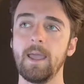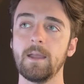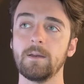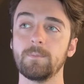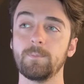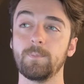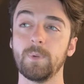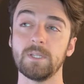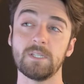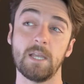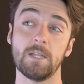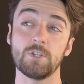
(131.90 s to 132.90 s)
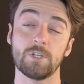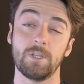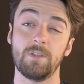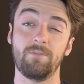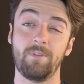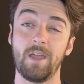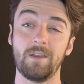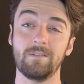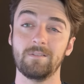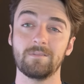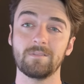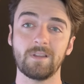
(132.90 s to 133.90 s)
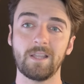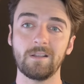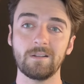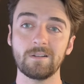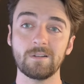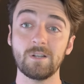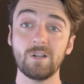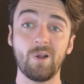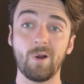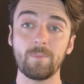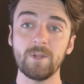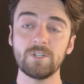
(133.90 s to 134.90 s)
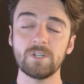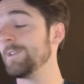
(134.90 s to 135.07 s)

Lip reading: and potentially fed like garbage.